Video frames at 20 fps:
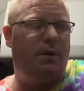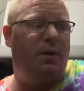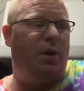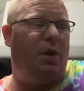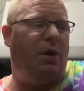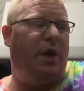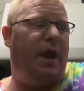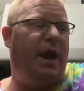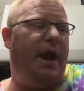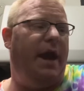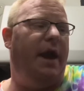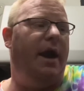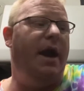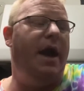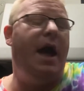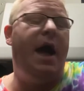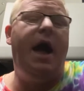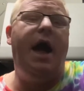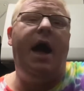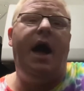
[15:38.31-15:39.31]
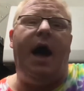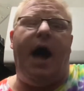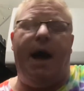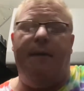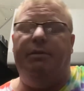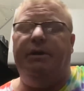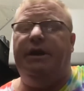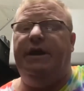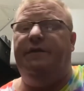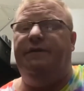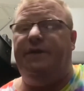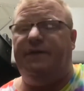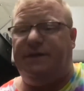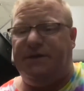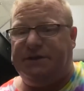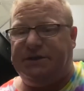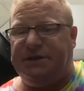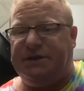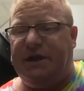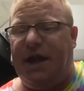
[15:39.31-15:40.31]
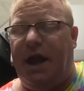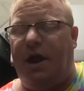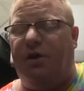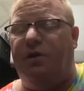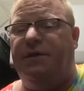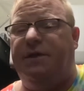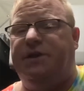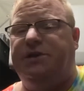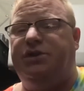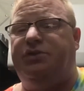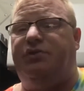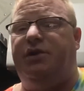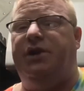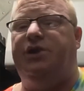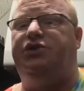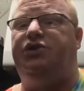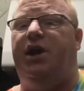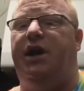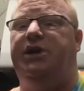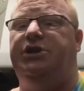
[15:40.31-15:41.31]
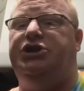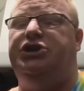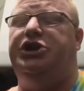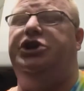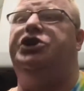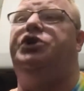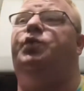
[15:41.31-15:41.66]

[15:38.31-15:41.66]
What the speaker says: Okay, I believe that this attack on these 3 transgender